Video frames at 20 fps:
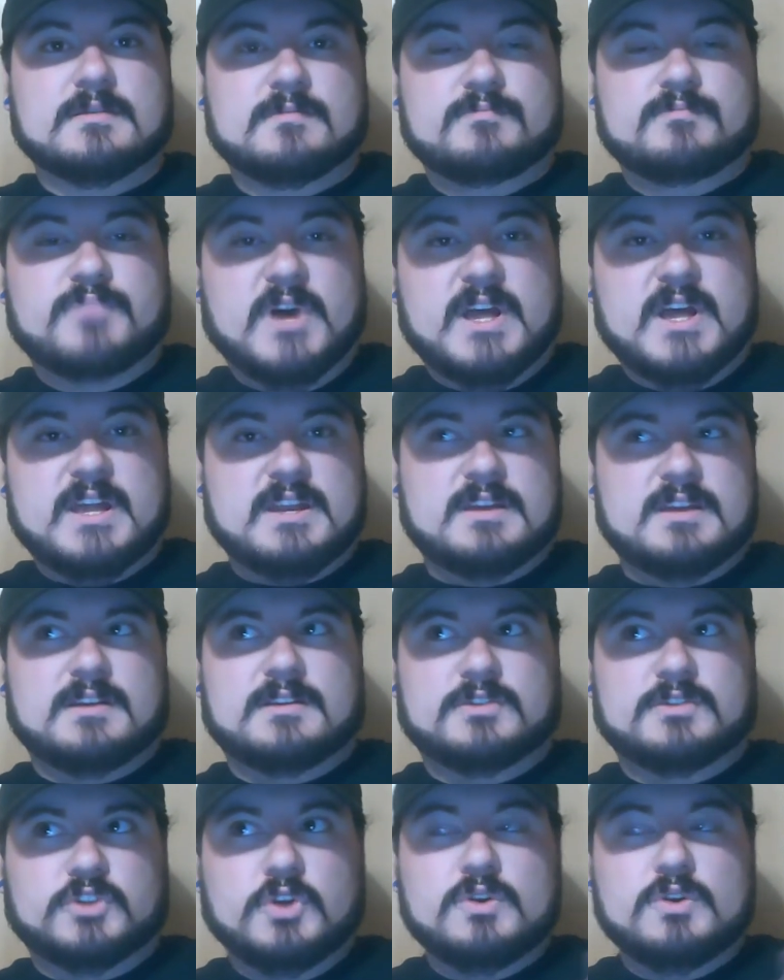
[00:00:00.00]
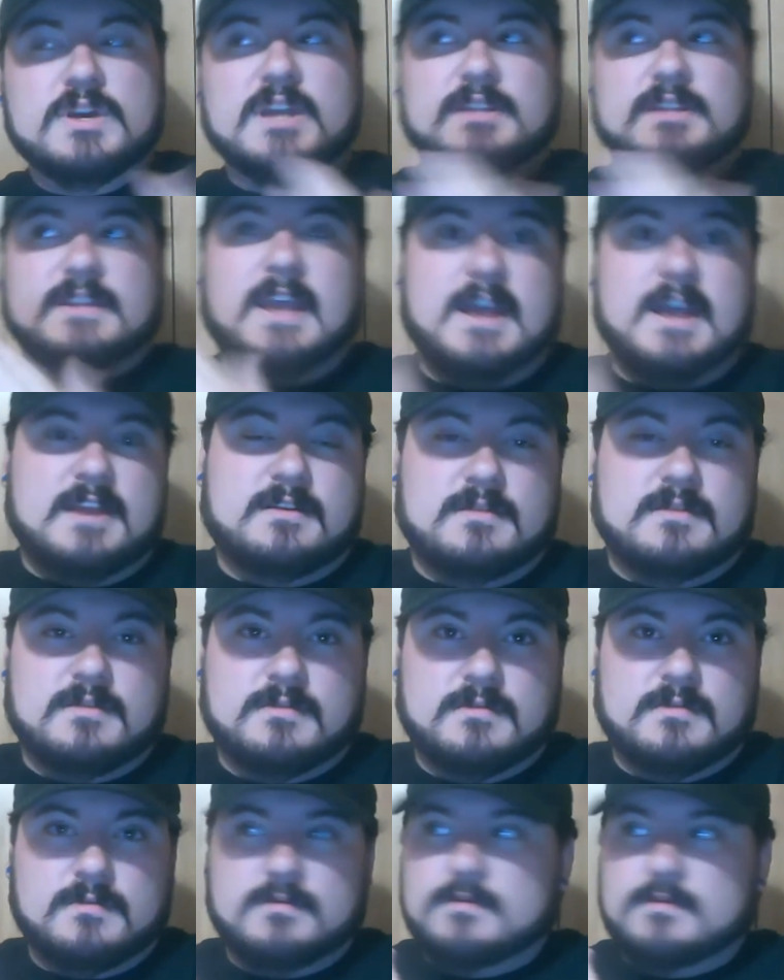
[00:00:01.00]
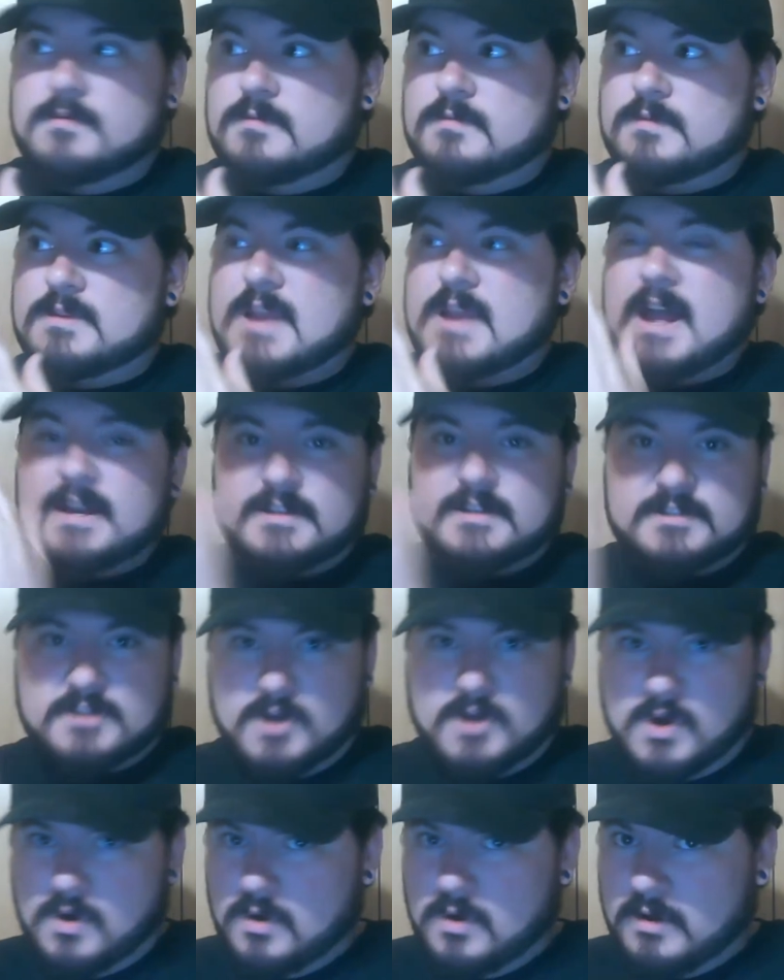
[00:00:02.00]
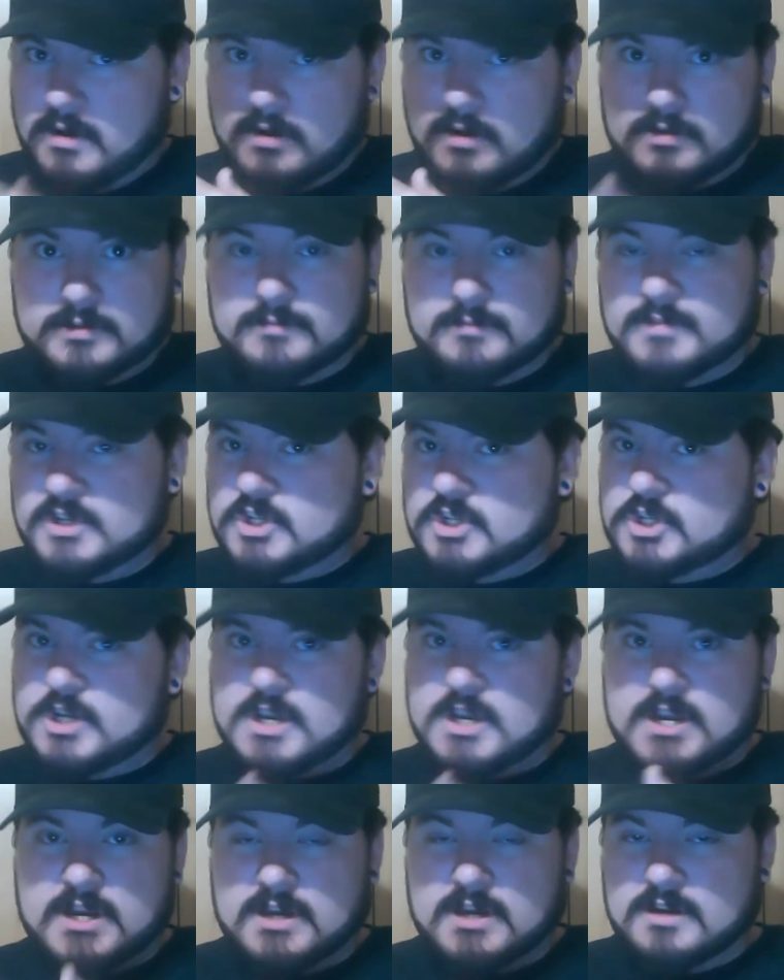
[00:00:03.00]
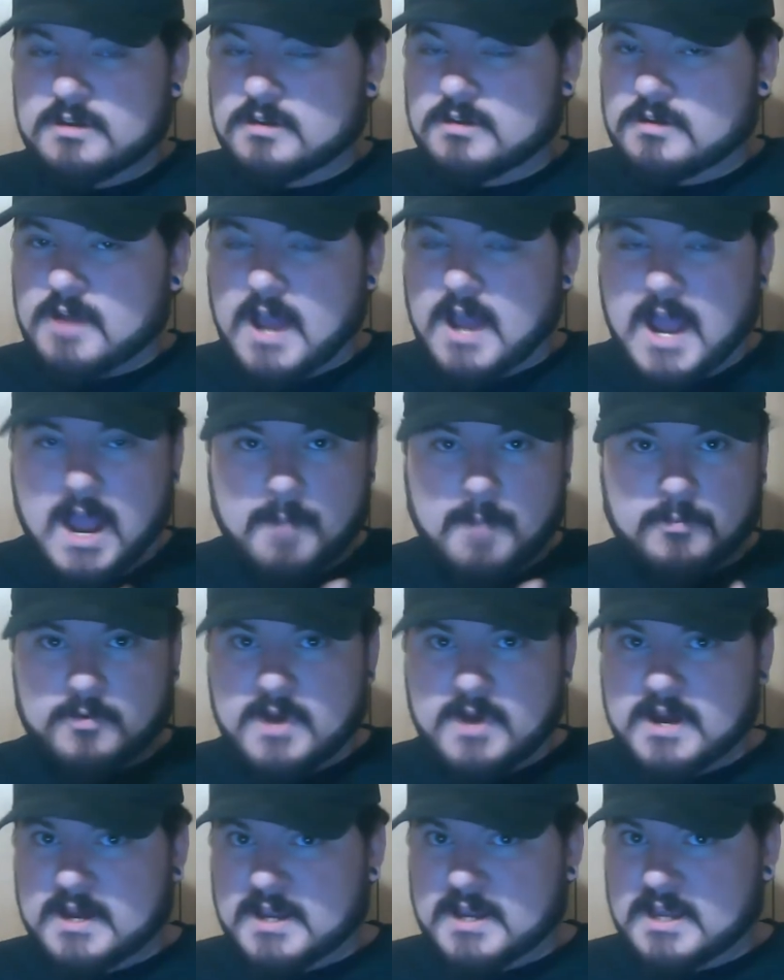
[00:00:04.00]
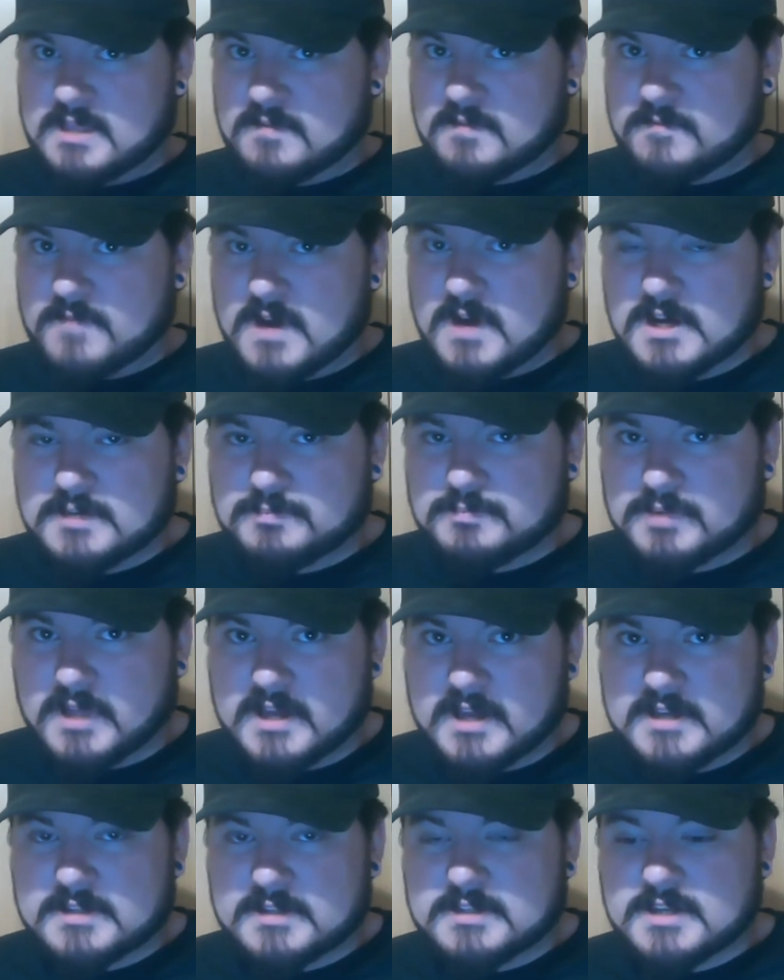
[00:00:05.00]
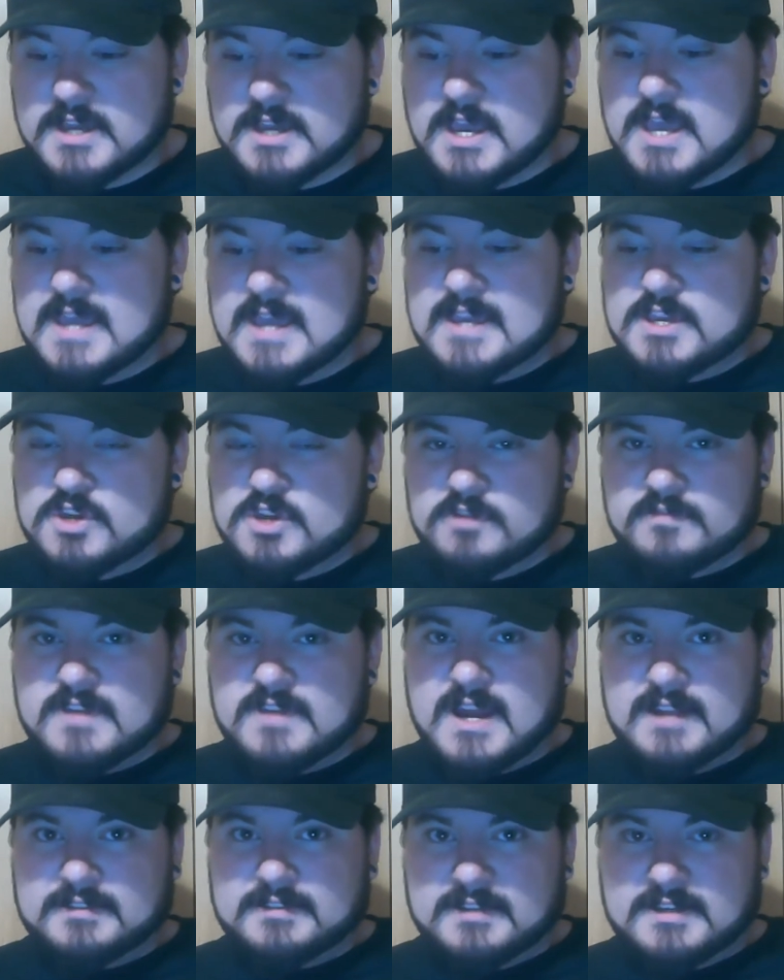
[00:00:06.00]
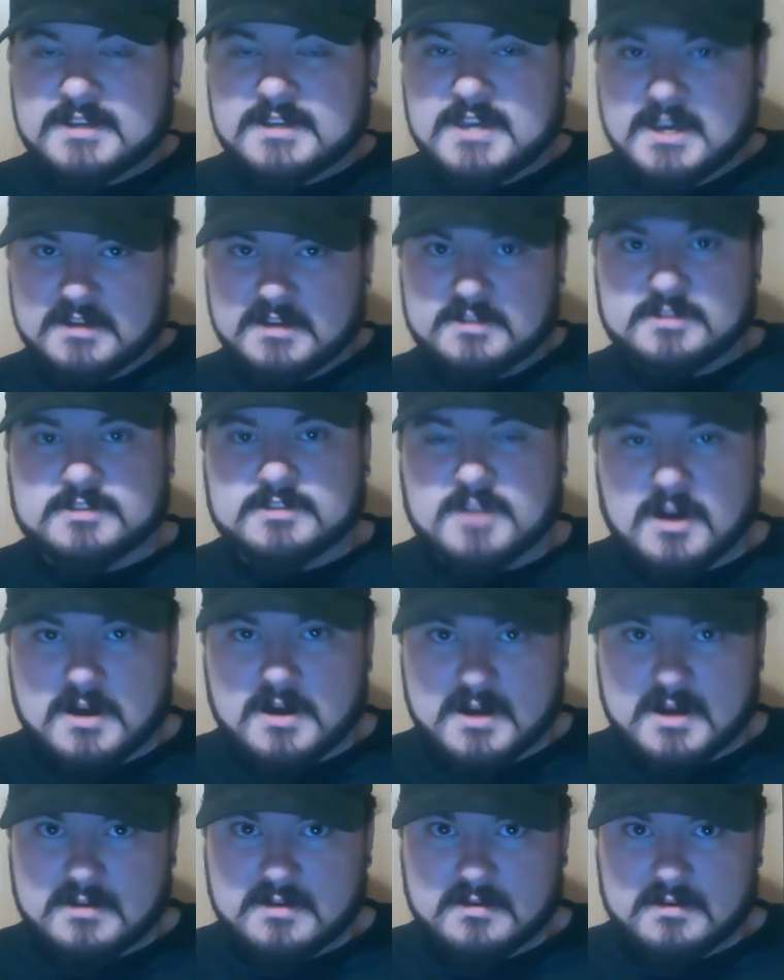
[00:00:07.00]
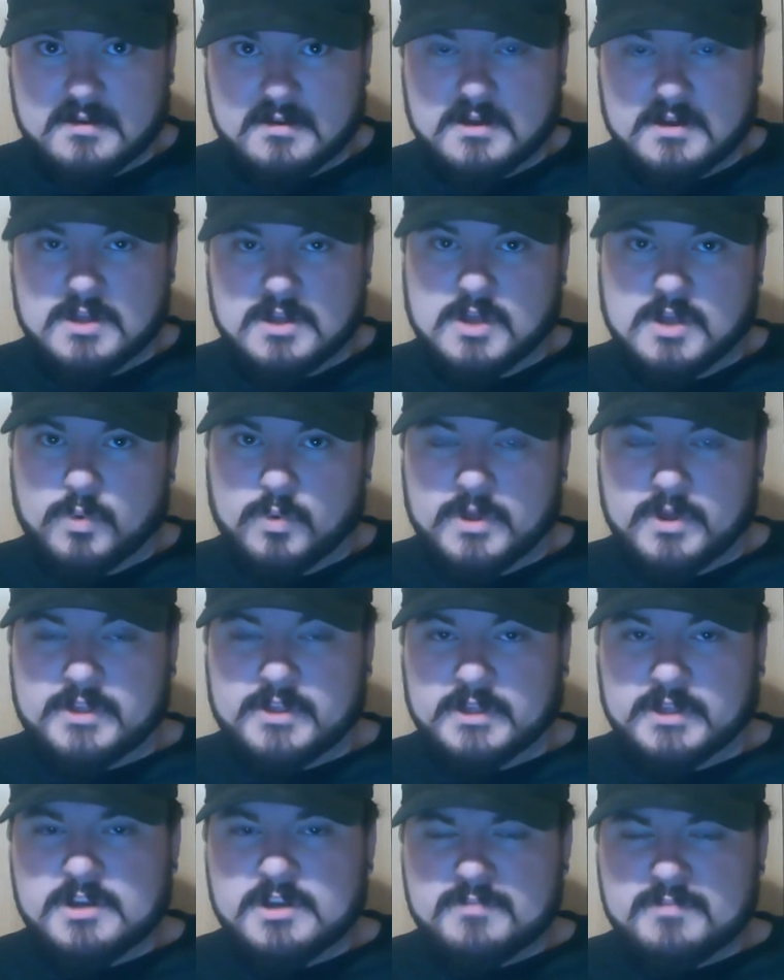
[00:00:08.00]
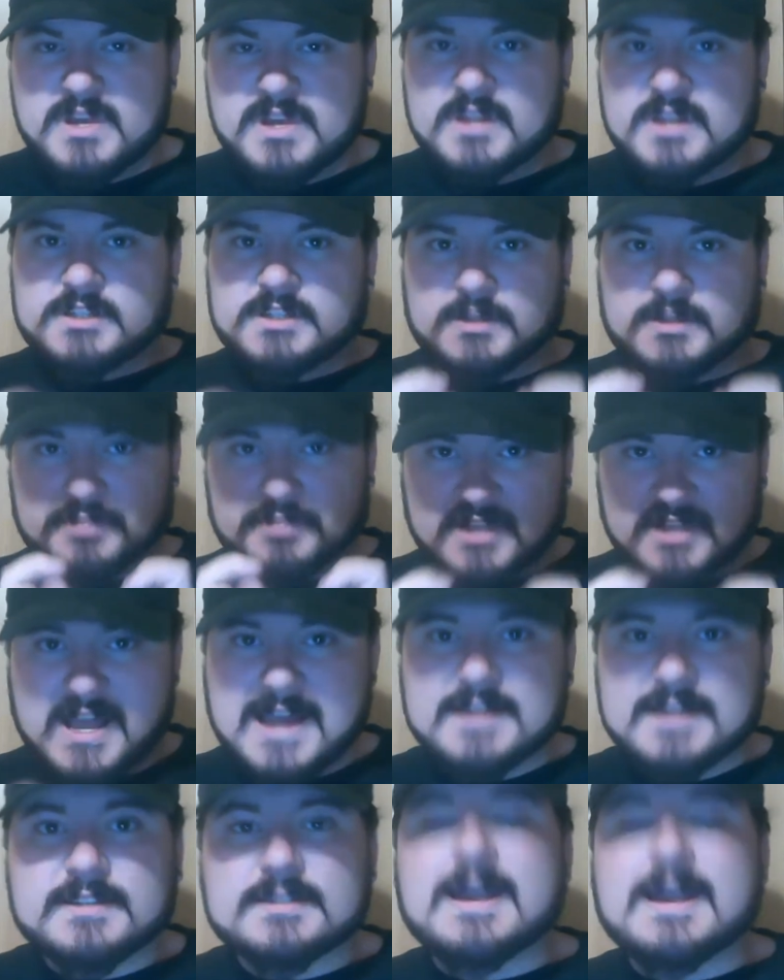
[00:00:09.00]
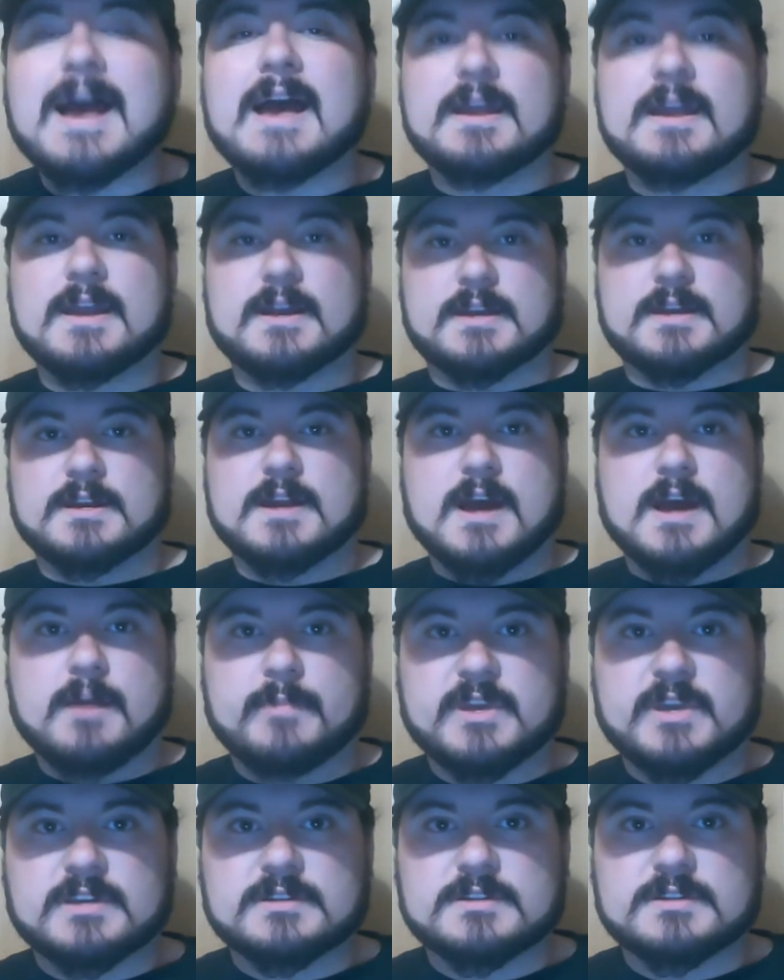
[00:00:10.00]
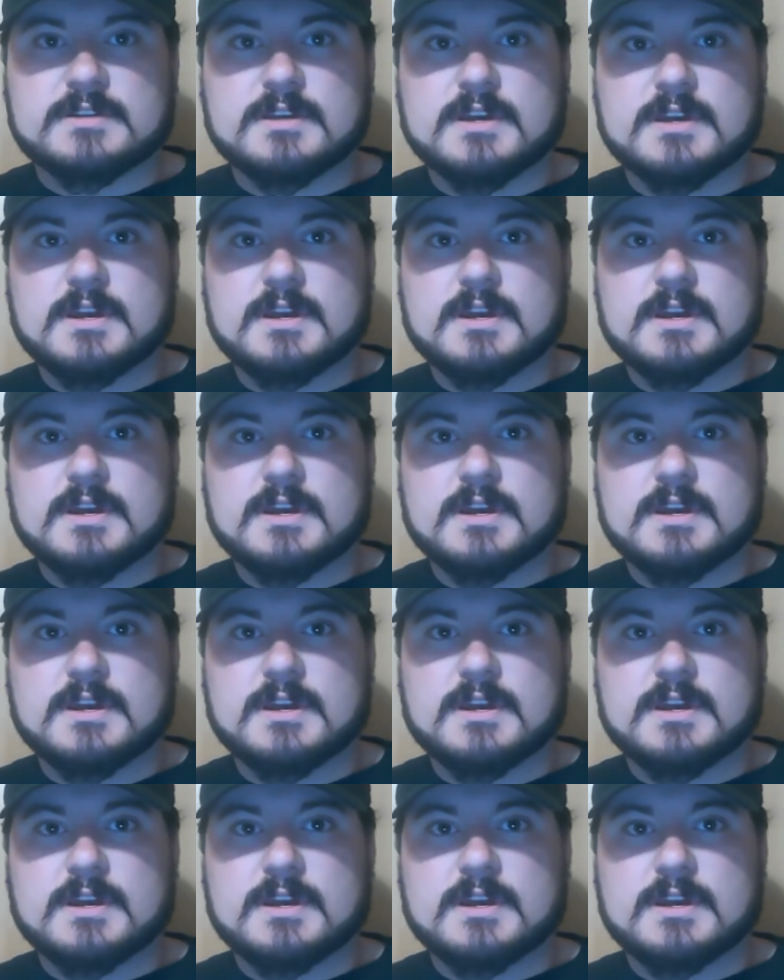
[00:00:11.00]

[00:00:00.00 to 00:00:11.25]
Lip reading: But to get that nice oiled machine operating in the first place, you've got to kickstart it with a little bit of supply side economics